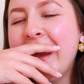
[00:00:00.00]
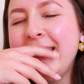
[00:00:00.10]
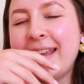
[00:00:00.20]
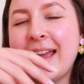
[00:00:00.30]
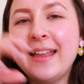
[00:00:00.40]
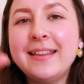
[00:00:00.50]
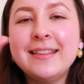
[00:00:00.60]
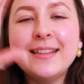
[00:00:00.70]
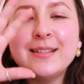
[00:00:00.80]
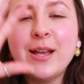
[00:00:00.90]
yeah,
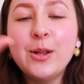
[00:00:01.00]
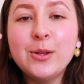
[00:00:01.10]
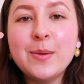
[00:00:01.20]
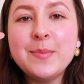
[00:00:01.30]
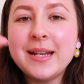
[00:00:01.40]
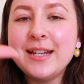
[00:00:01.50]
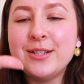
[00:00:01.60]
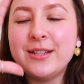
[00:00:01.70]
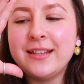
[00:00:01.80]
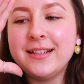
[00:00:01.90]
there's a whole
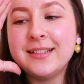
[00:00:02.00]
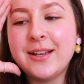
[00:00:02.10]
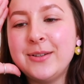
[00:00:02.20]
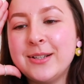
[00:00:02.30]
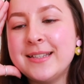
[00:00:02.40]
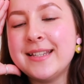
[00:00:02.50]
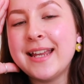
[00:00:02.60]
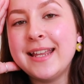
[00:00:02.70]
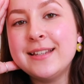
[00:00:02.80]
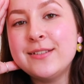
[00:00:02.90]
combination of things going on
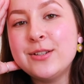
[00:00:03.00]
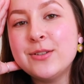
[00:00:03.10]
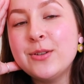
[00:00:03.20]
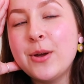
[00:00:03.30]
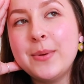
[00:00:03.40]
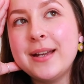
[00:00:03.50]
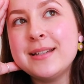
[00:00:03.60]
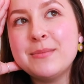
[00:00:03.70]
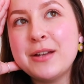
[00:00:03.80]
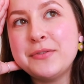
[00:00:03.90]
today that's just not worked
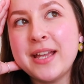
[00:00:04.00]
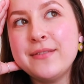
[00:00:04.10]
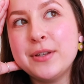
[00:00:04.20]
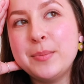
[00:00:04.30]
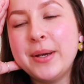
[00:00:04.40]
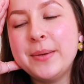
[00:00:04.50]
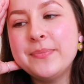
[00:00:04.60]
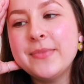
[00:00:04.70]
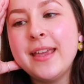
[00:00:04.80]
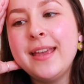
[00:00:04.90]
in my favour, but
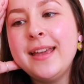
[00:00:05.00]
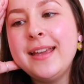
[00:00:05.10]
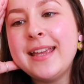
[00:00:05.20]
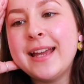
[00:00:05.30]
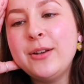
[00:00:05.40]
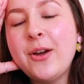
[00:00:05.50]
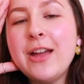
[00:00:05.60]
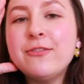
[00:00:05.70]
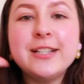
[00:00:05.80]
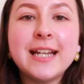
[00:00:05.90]
yeah, not
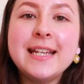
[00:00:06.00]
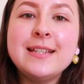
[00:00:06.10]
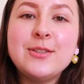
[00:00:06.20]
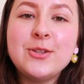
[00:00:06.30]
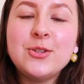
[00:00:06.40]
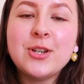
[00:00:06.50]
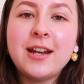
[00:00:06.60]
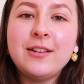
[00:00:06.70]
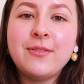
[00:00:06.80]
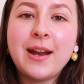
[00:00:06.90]
every day is
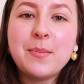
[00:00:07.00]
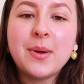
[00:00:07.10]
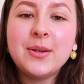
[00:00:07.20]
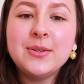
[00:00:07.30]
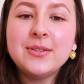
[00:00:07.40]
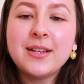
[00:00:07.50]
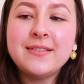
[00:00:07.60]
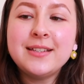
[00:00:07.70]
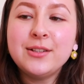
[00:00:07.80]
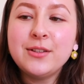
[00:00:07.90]
sunshine and rainbows. I
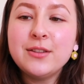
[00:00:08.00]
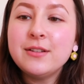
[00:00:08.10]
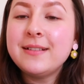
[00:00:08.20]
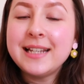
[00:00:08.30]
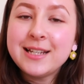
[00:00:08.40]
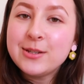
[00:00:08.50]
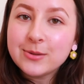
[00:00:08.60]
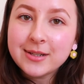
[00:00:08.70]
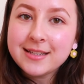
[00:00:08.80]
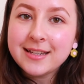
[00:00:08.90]
still thoroughly
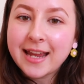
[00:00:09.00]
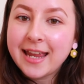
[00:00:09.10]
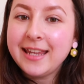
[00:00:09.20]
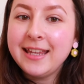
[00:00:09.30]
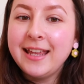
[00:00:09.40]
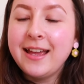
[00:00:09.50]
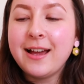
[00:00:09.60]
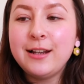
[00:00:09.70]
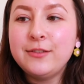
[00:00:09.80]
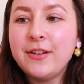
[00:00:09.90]
enjoyed today.
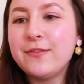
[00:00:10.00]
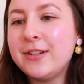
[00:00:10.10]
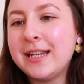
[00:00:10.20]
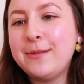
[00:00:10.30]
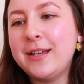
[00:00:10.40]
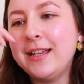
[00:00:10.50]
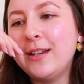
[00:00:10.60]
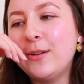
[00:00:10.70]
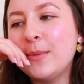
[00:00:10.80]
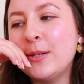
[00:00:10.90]
I love every day
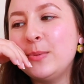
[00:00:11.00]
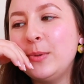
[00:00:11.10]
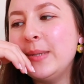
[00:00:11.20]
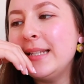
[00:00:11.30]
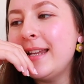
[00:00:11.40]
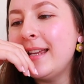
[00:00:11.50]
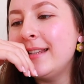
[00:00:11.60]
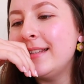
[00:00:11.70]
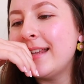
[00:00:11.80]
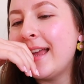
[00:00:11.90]
working on my small
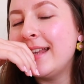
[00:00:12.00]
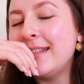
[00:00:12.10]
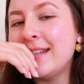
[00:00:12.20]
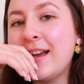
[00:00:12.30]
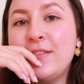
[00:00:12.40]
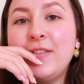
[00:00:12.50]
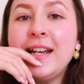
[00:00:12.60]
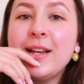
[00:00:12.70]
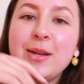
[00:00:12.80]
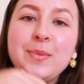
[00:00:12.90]
business, and I
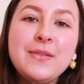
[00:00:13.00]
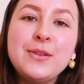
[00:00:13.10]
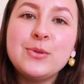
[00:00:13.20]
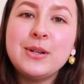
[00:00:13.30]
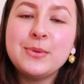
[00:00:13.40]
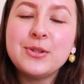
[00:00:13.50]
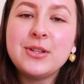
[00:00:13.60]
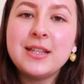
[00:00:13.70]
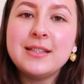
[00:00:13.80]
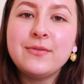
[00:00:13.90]
really hope you've enjoyed
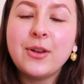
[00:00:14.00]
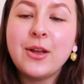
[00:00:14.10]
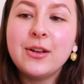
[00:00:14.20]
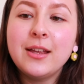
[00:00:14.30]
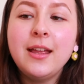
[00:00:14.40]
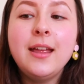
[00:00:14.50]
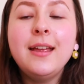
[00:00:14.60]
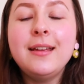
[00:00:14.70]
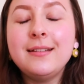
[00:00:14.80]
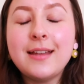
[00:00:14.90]
watching this vlog
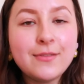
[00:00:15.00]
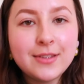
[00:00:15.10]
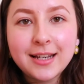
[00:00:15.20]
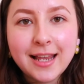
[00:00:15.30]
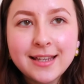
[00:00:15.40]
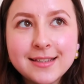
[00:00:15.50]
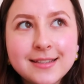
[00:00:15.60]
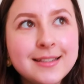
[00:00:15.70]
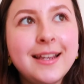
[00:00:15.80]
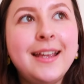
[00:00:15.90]
nevertheless.